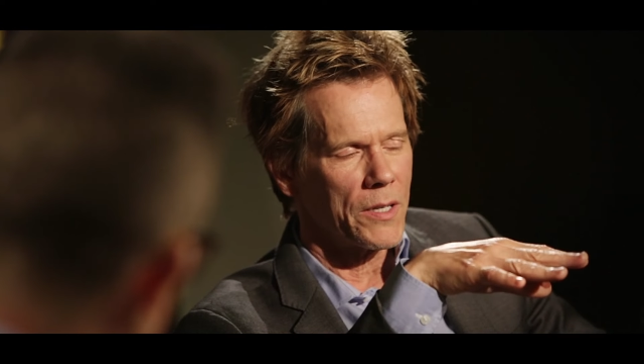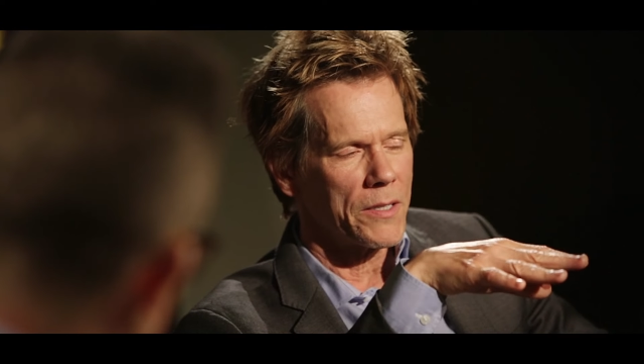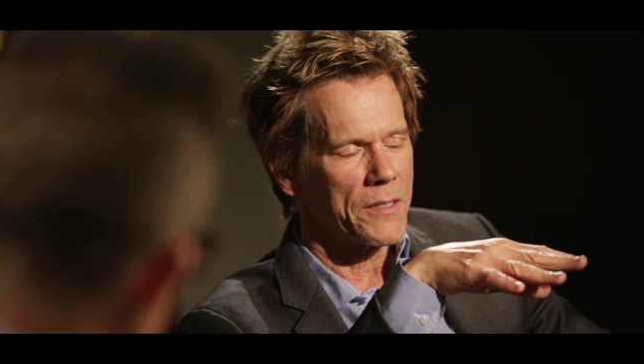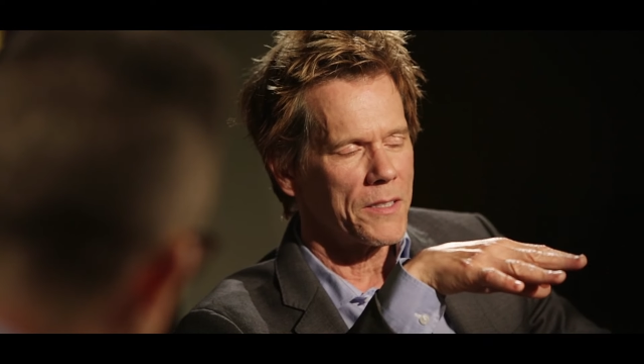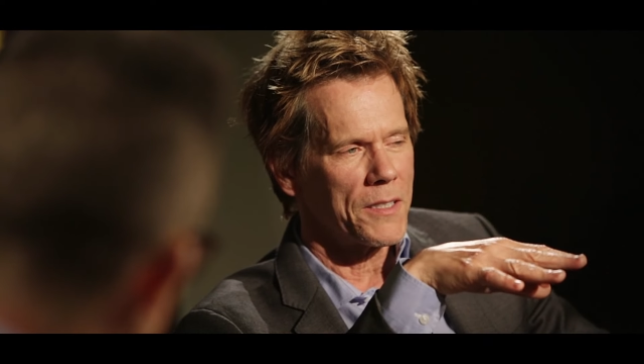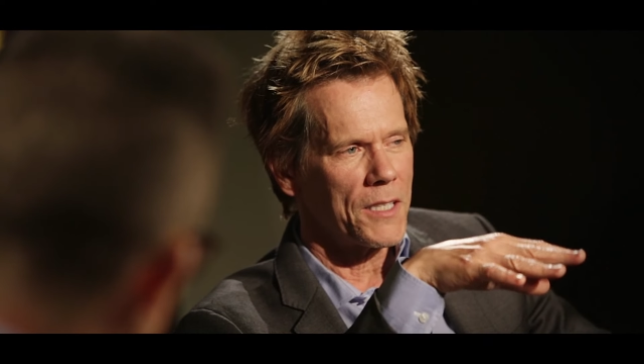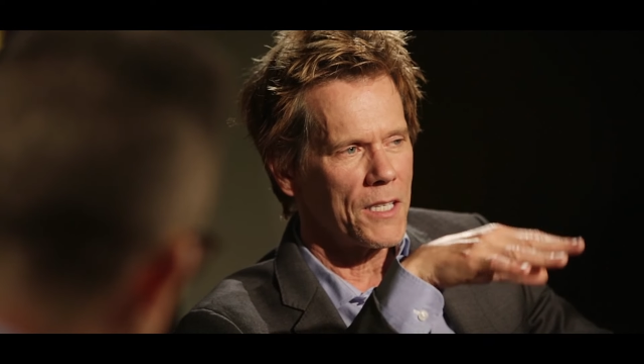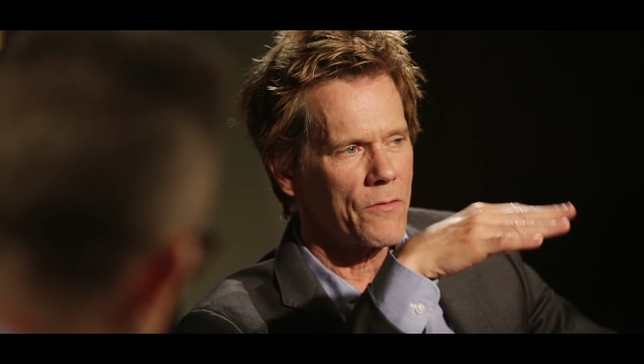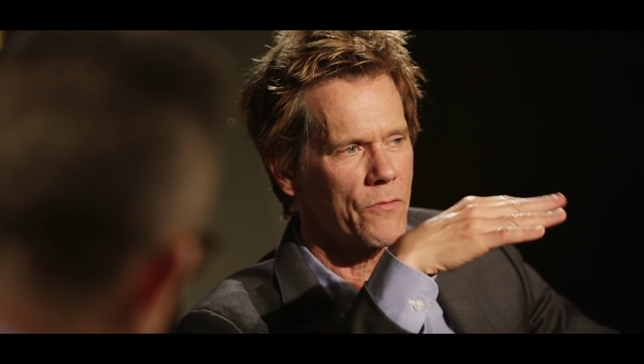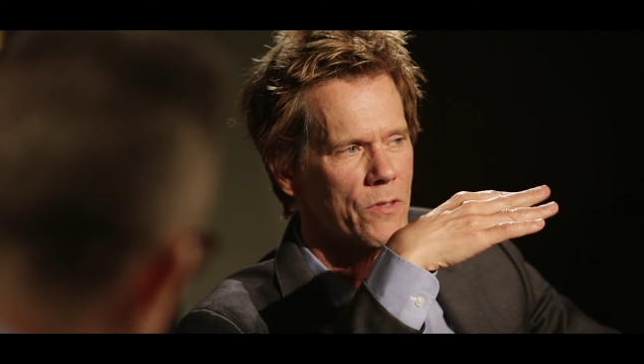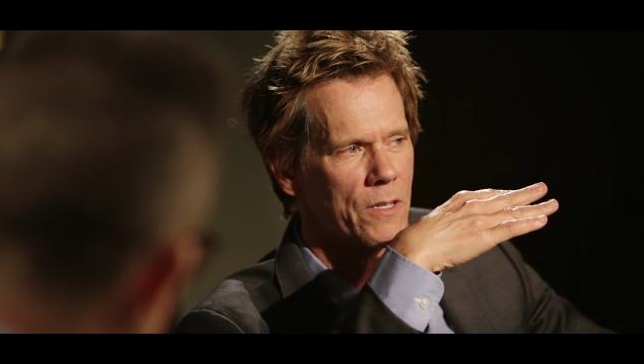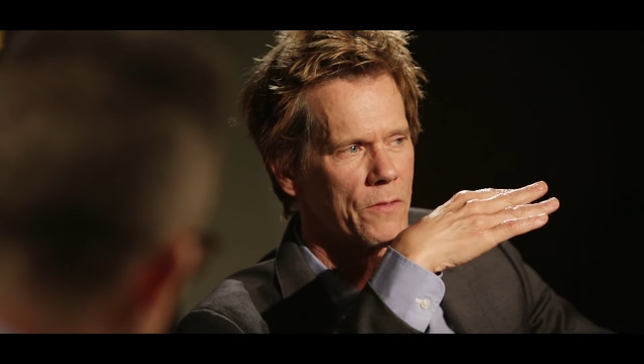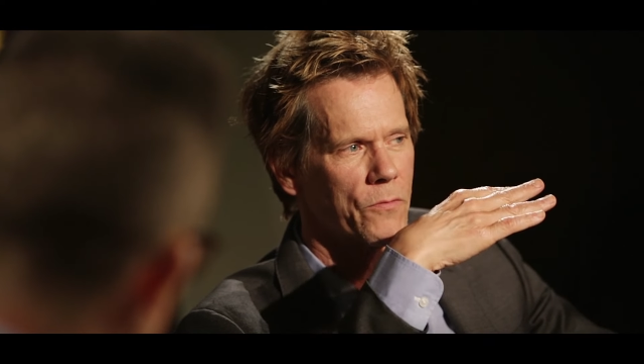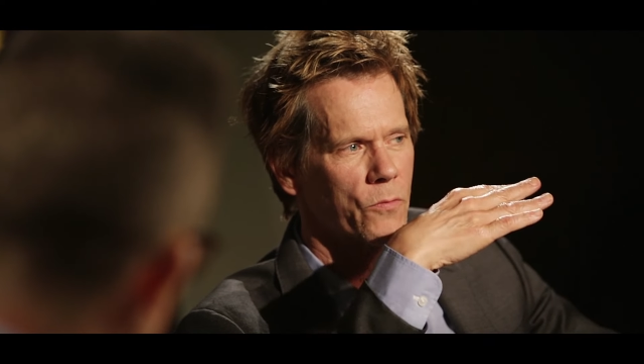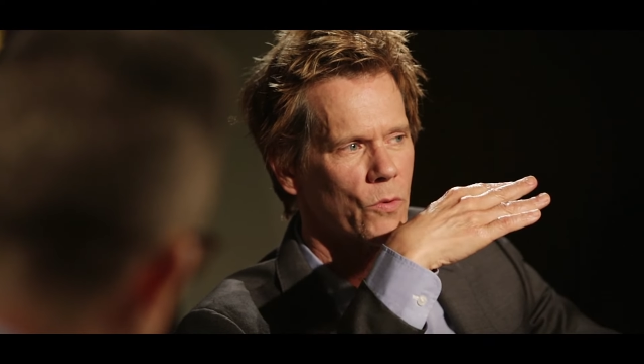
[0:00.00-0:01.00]
but
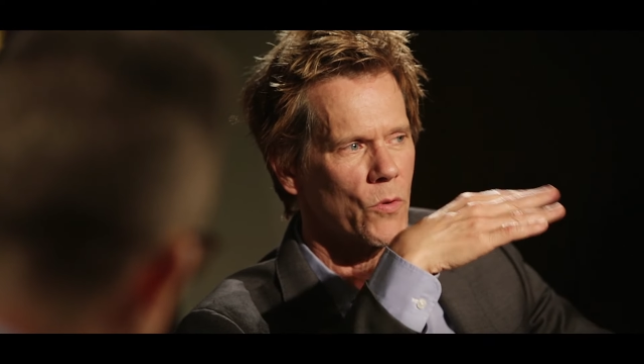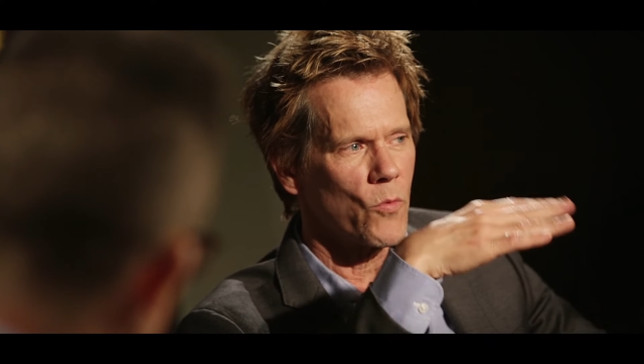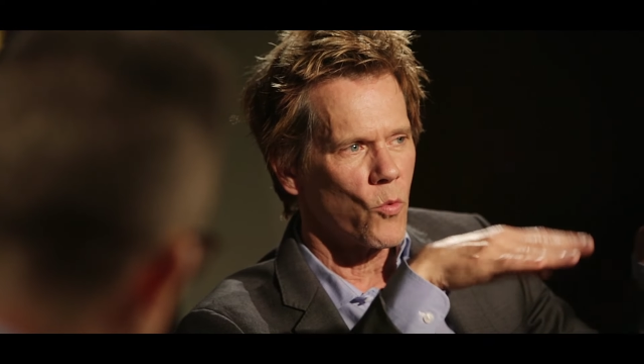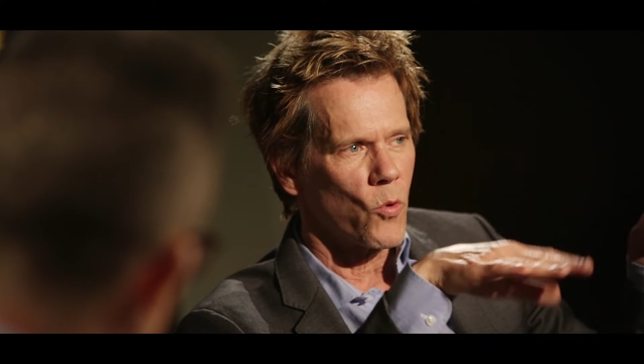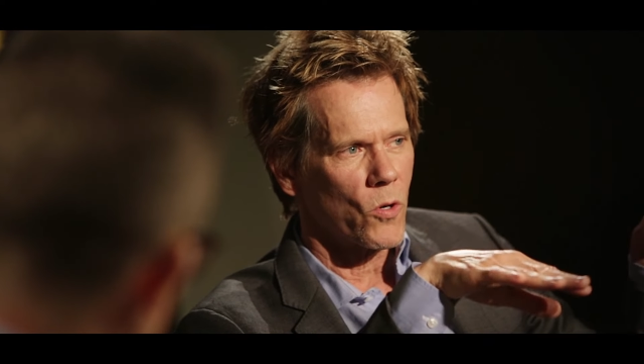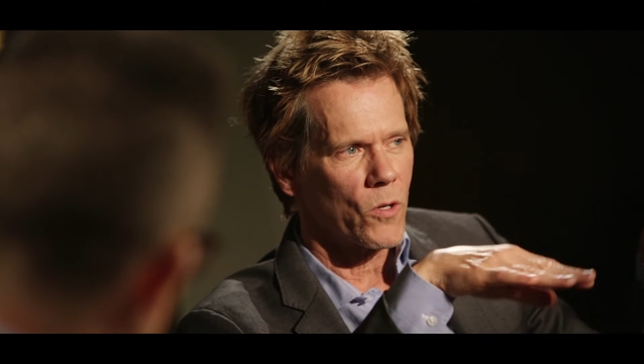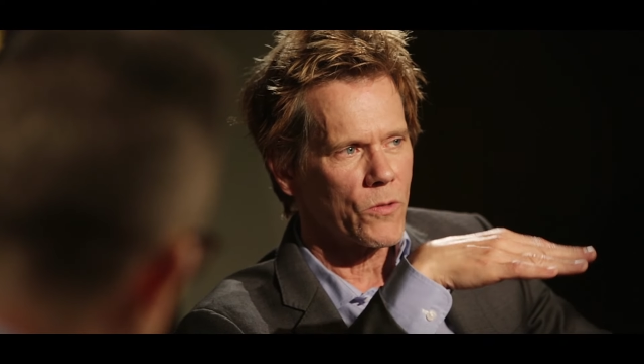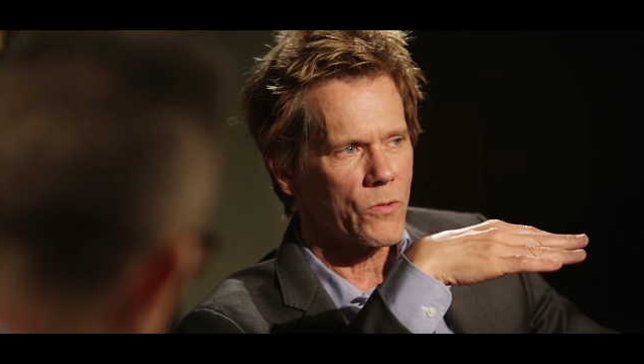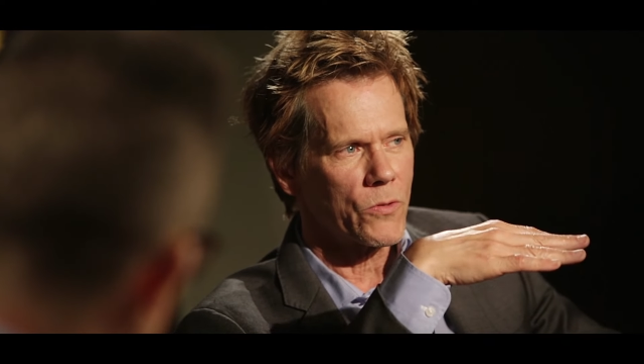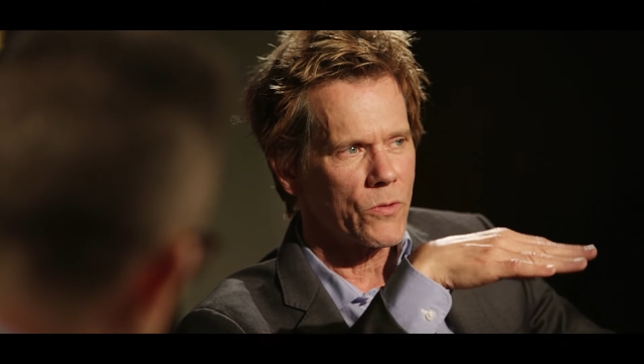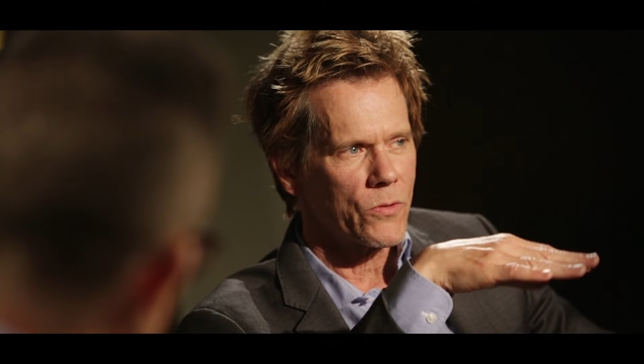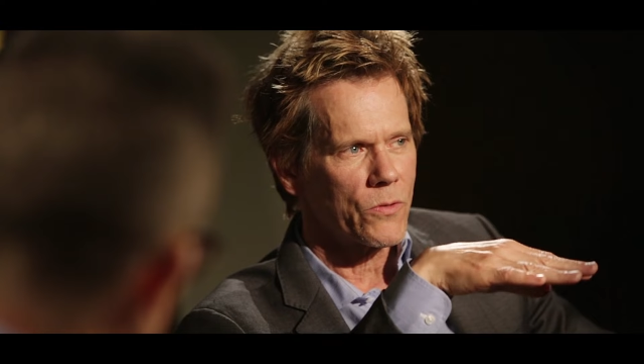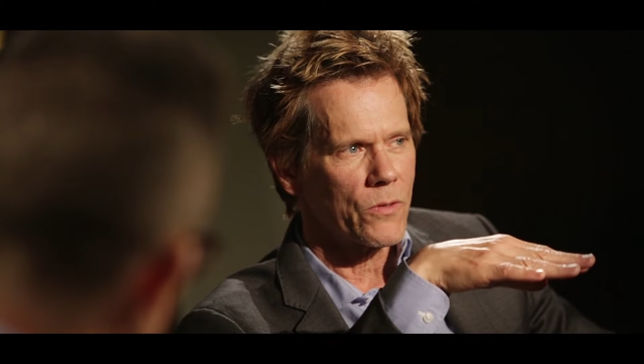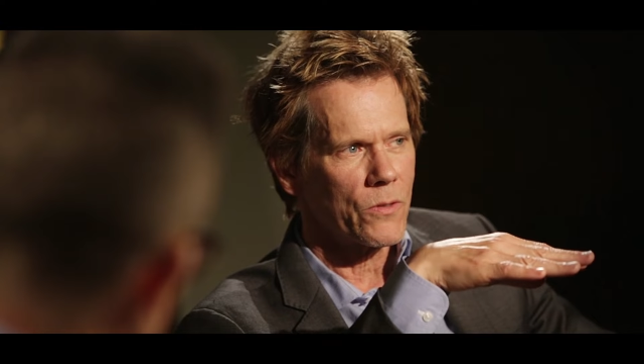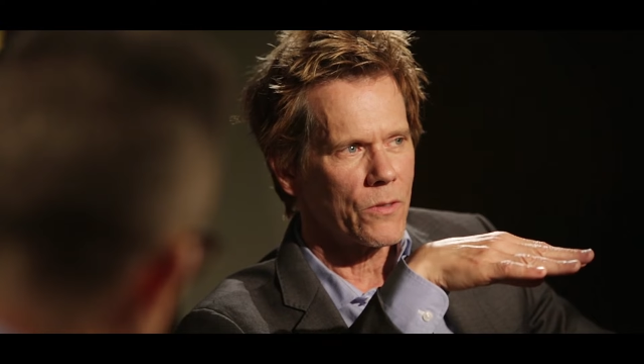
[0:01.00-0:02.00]
even if we
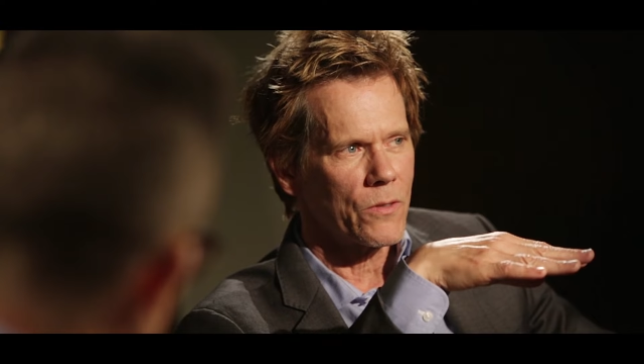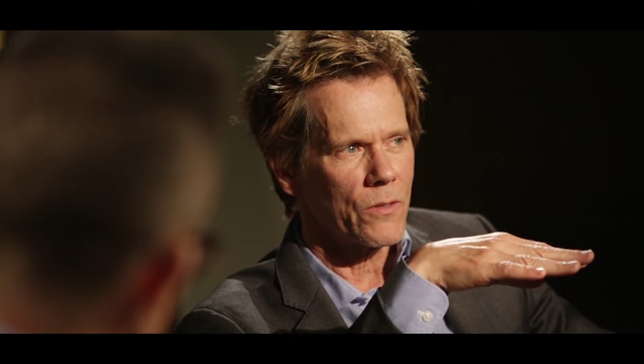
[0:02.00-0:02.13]
weren't,